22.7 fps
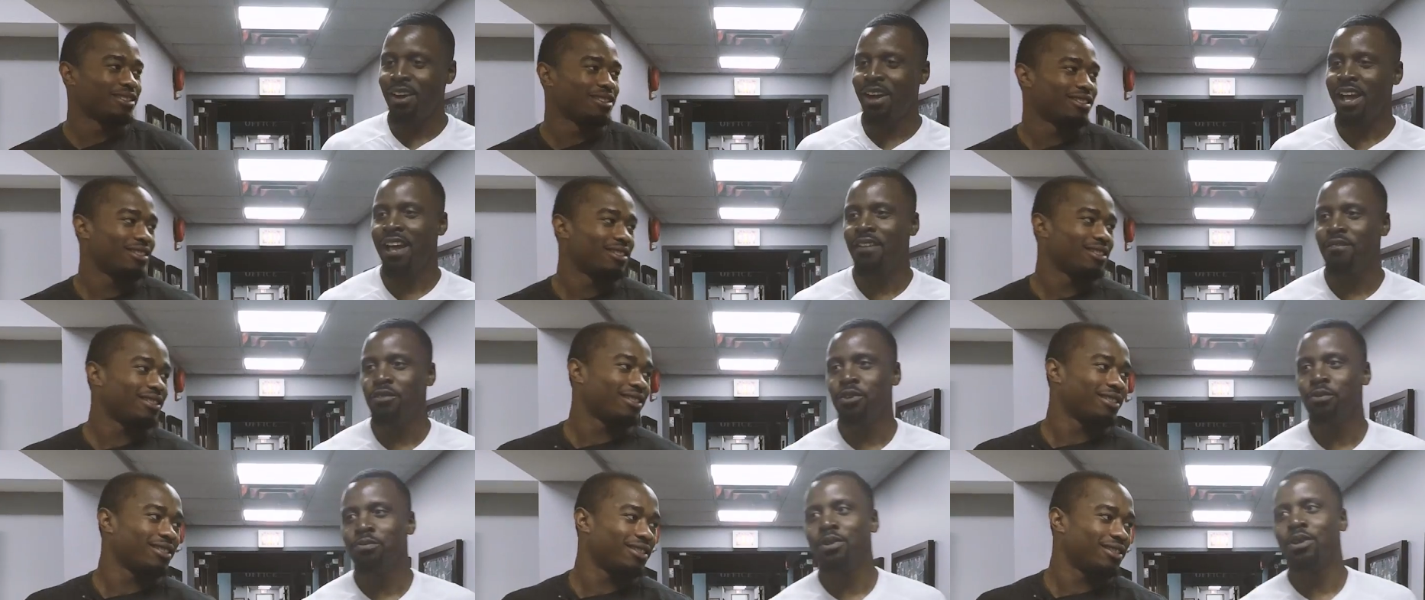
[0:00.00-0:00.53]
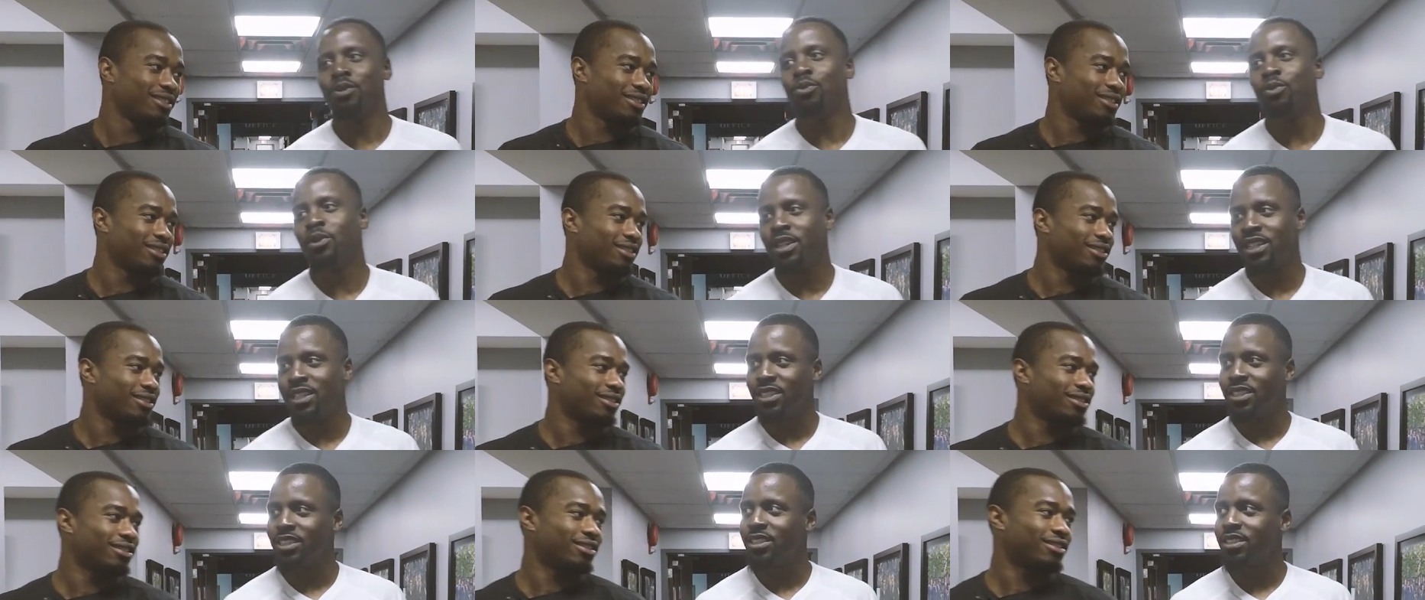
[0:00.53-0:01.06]
Speaker 1: have you been
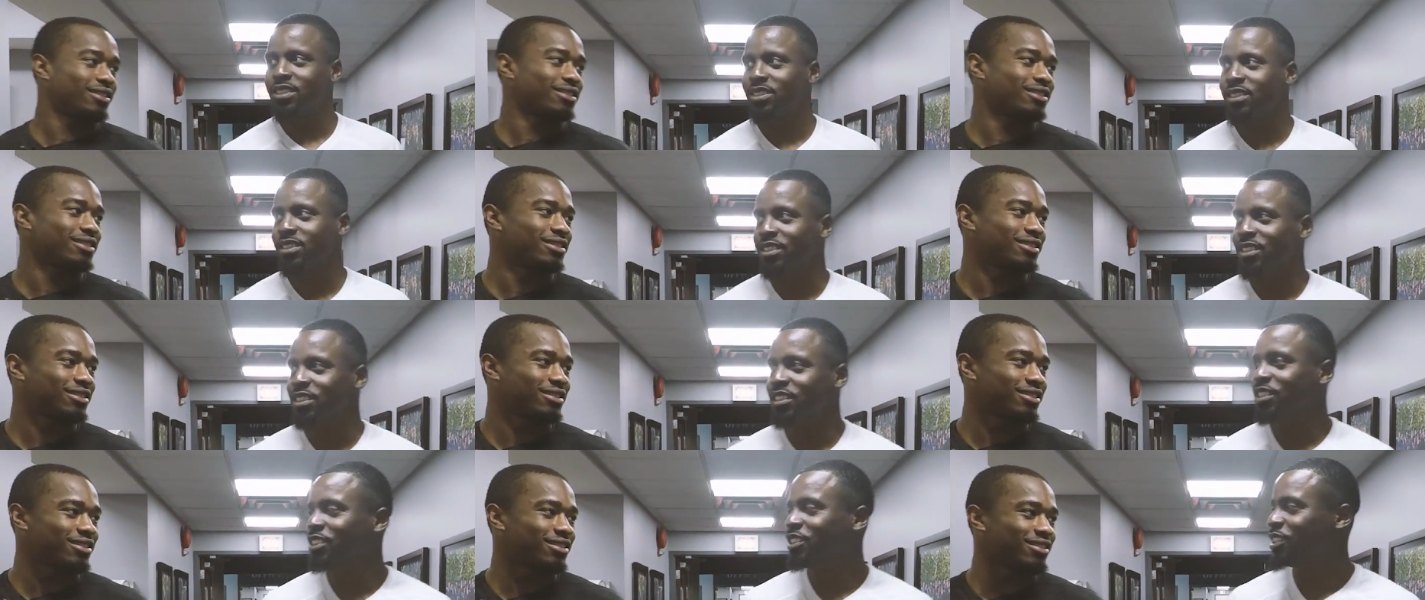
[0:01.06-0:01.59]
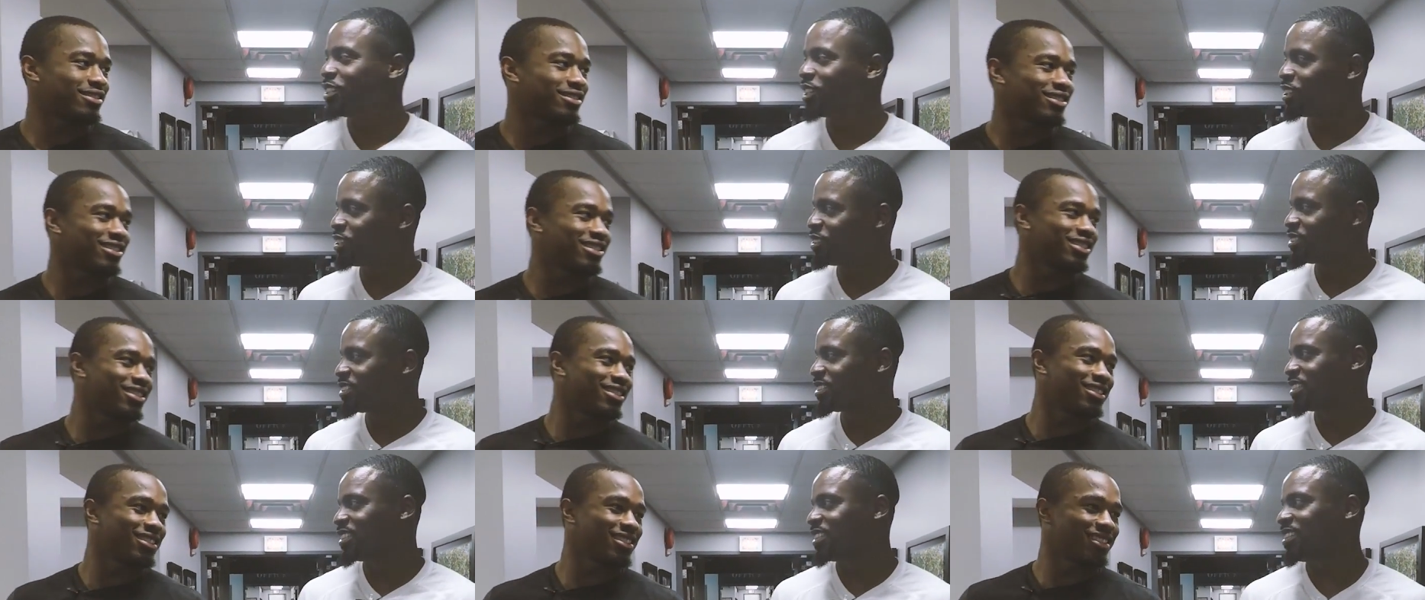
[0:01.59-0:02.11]
winning this
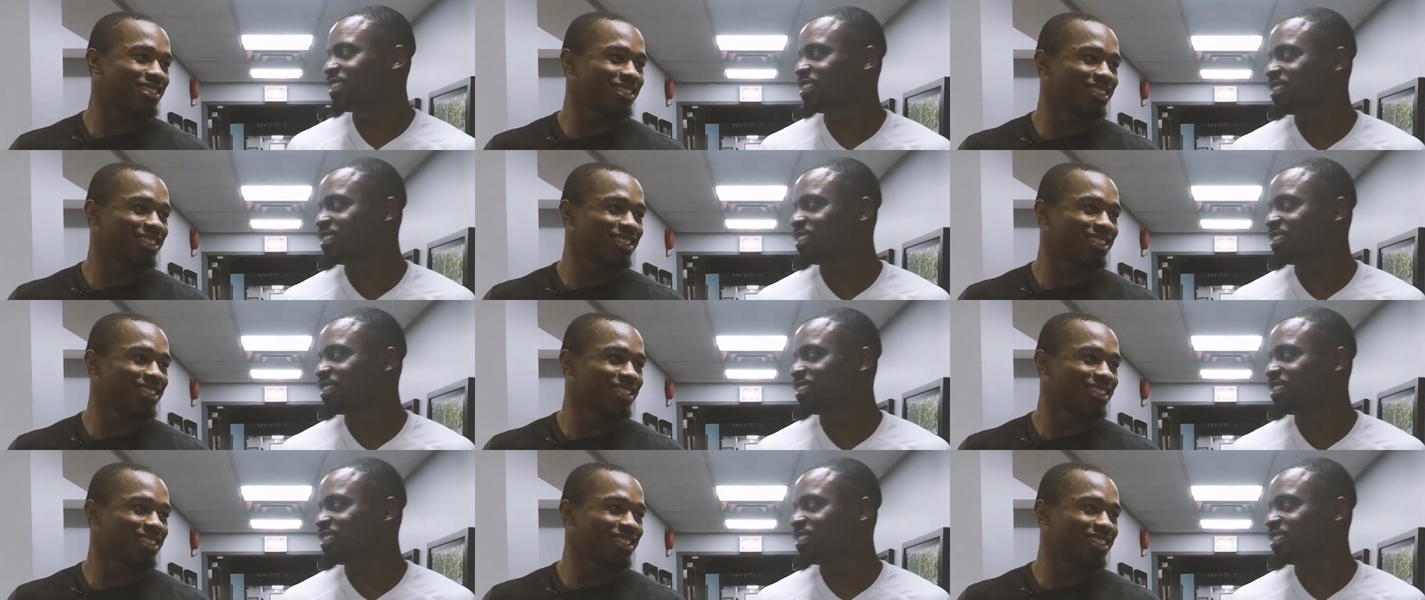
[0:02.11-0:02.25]
jersey